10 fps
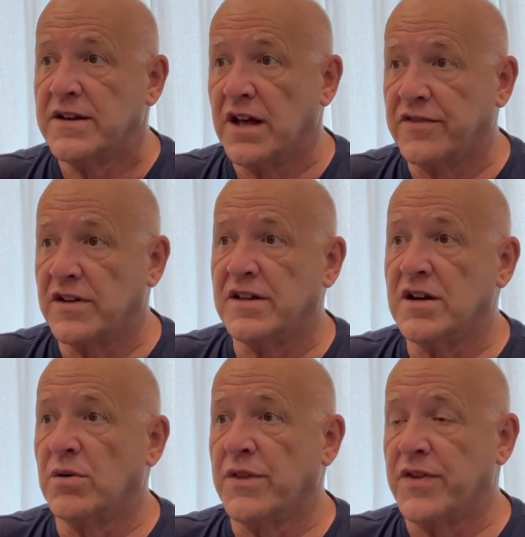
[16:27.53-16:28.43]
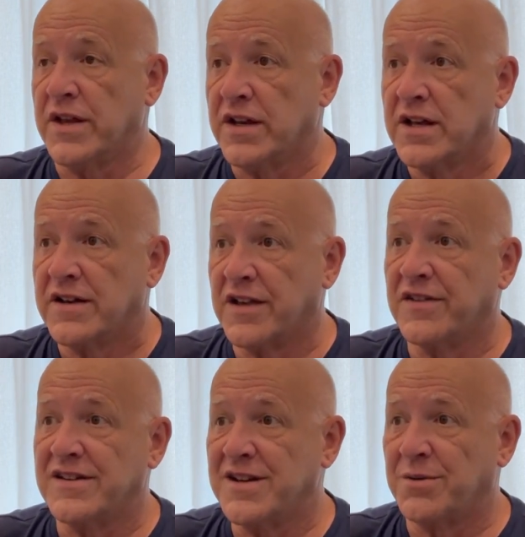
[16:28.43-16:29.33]

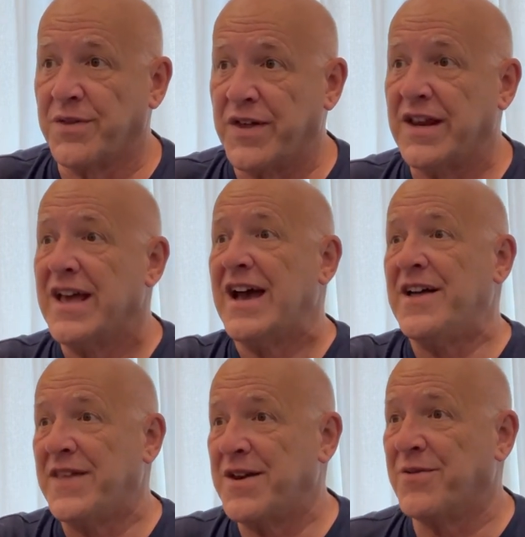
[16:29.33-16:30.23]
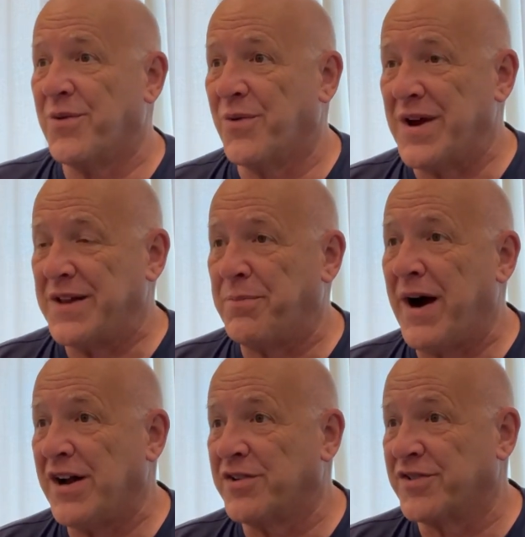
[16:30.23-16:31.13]
and then it
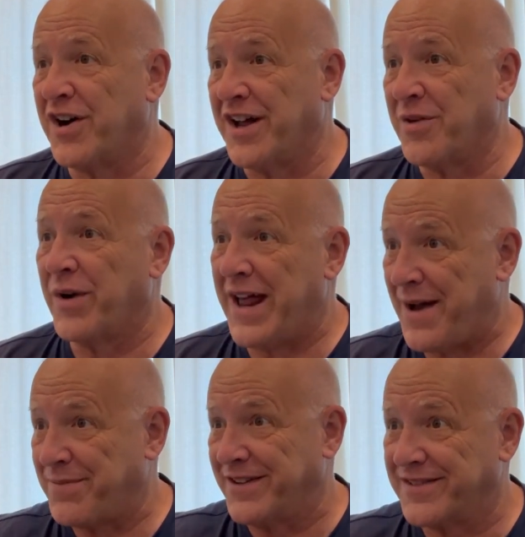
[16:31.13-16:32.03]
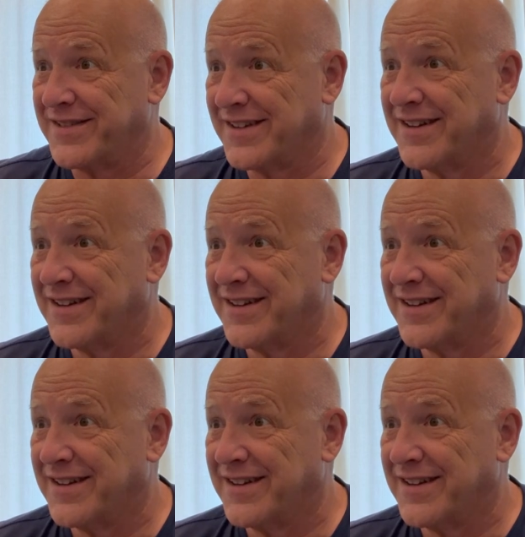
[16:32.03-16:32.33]
piles on, and what happens?